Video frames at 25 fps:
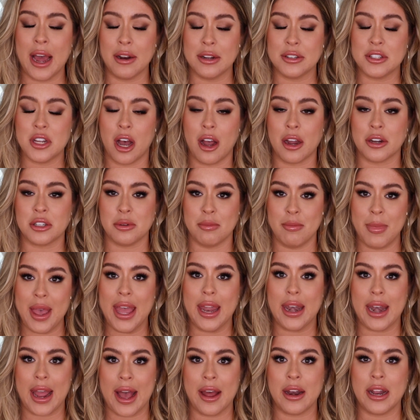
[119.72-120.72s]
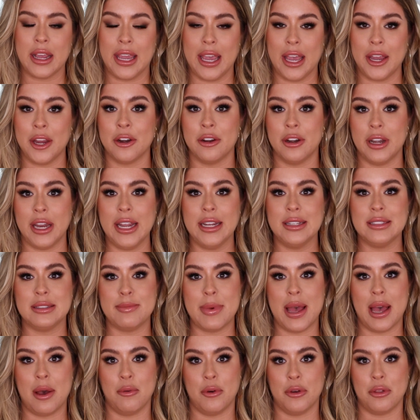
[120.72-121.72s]
talk to men, how to get your needs
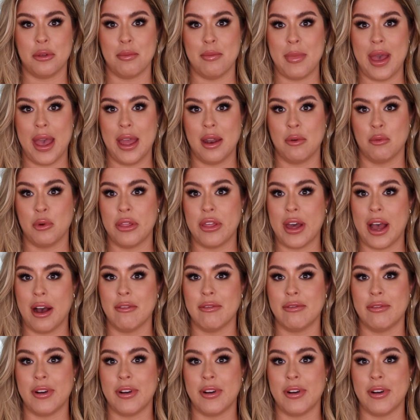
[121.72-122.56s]
met with men without